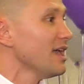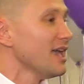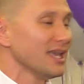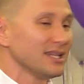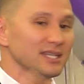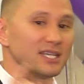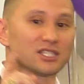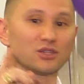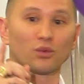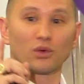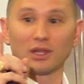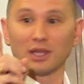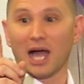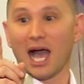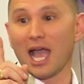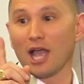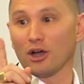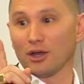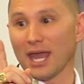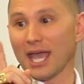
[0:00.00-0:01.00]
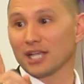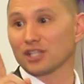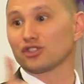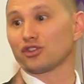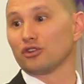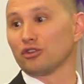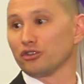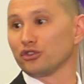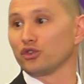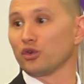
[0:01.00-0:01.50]
It doesn't rely on
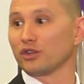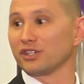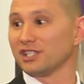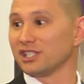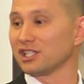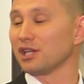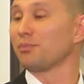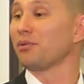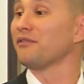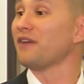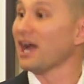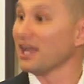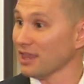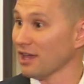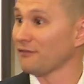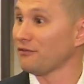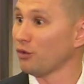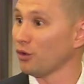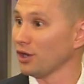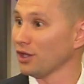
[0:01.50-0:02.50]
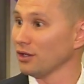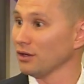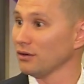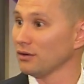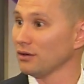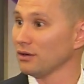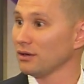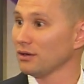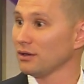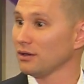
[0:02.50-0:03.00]
external sources to provide that for
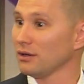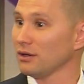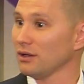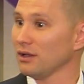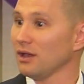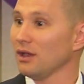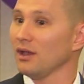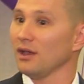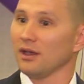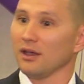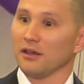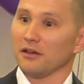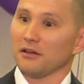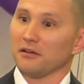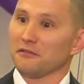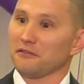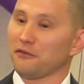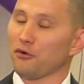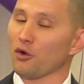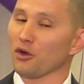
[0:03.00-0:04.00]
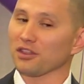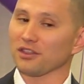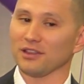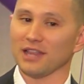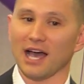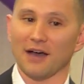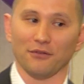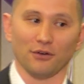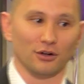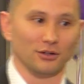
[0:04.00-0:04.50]
you. Fourth
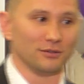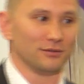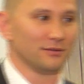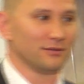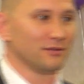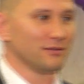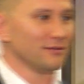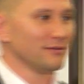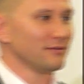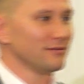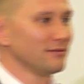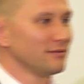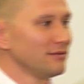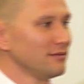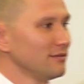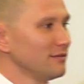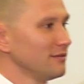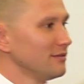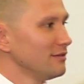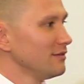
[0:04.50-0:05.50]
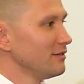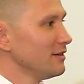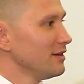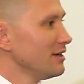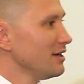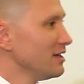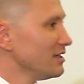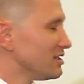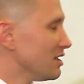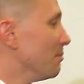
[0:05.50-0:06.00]
level
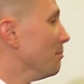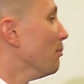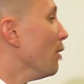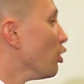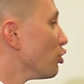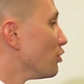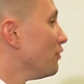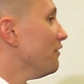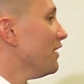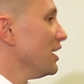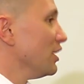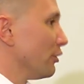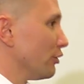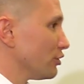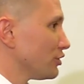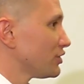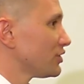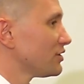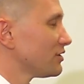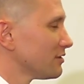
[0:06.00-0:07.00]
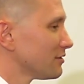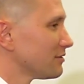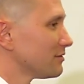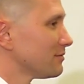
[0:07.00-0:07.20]
is the motivators.